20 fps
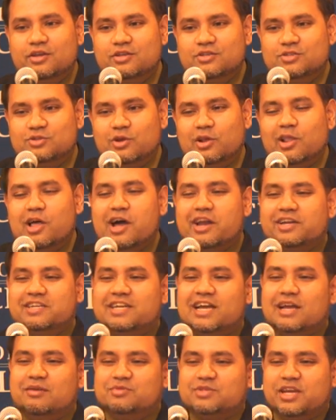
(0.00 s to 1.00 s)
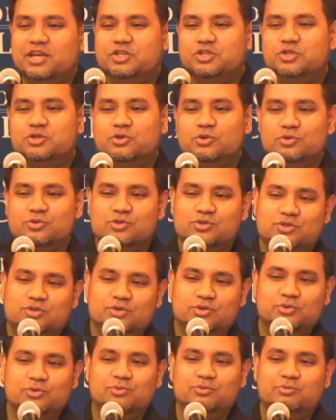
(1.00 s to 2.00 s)
So a lot of times I choose
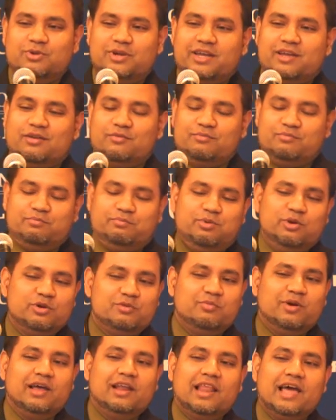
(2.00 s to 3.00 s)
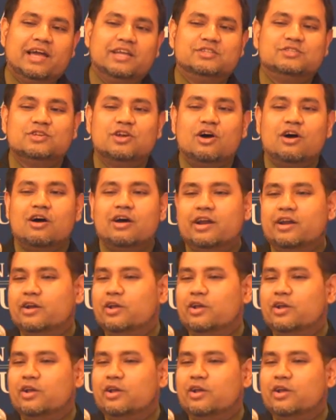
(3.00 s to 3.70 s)
to put my lights on